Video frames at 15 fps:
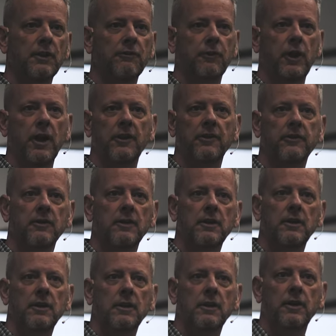for us
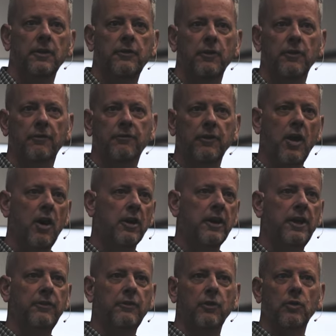through the
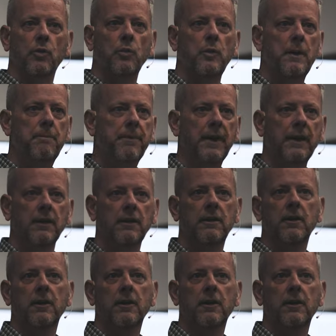flogging, through the whipping,